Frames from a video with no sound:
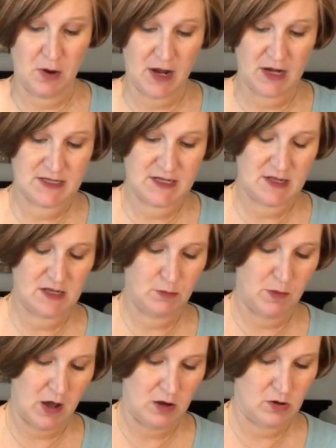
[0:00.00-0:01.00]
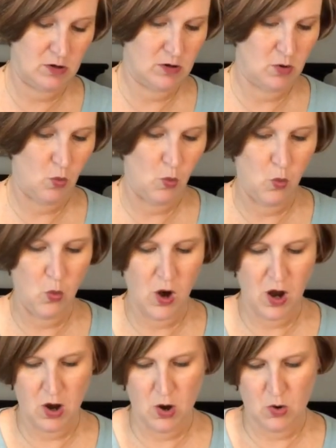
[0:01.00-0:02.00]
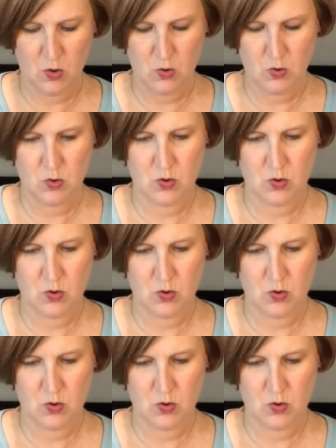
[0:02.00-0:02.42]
I gotta see this bottle. Whoa.